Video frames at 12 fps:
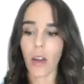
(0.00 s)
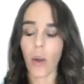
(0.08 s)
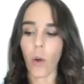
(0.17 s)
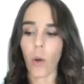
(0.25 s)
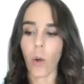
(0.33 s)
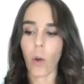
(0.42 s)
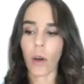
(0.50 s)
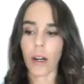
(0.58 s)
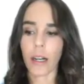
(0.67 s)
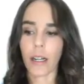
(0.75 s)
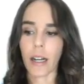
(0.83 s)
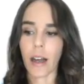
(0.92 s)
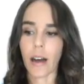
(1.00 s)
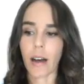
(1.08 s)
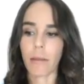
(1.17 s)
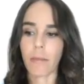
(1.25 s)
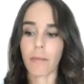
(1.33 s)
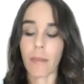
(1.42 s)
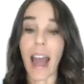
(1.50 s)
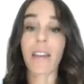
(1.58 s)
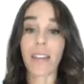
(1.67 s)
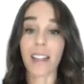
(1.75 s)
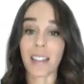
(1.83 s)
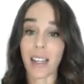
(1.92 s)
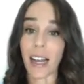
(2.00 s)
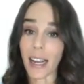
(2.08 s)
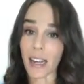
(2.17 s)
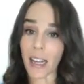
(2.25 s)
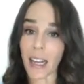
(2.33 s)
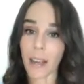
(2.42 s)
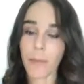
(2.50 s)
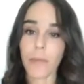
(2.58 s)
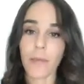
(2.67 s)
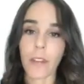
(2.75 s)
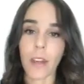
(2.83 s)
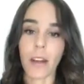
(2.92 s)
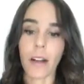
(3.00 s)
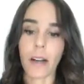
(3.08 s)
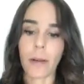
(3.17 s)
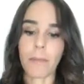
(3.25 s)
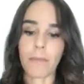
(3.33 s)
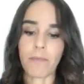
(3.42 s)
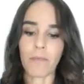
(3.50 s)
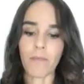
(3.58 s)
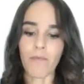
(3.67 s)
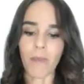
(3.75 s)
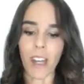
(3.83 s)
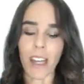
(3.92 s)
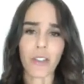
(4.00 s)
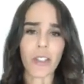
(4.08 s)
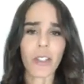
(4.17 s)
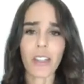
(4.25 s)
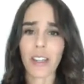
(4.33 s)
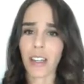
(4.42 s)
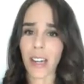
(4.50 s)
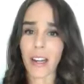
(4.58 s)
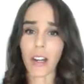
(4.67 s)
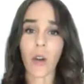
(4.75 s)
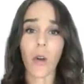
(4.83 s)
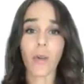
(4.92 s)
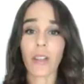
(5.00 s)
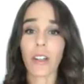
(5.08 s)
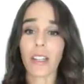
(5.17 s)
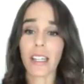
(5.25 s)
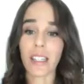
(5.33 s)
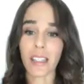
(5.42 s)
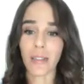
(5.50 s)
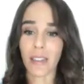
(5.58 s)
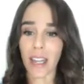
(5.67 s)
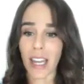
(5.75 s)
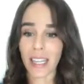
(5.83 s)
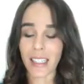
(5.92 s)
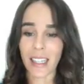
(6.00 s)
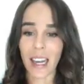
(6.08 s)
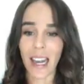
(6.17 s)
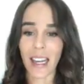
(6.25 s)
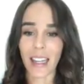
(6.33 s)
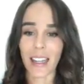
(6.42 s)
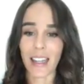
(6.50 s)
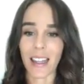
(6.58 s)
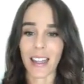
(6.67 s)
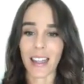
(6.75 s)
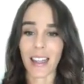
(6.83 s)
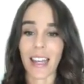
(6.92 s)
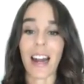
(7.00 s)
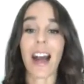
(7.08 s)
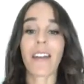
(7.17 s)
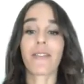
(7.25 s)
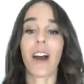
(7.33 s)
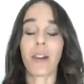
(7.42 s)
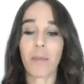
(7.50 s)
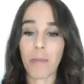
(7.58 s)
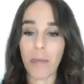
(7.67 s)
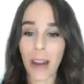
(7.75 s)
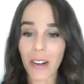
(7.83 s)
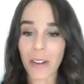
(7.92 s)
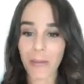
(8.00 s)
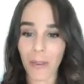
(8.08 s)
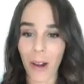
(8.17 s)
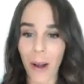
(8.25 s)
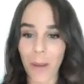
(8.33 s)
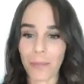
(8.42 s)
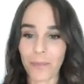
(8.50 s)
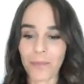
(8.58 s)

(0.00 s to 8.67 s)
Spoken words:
or have anxiety. And just to kind of go over a list of things that I've gotten better from,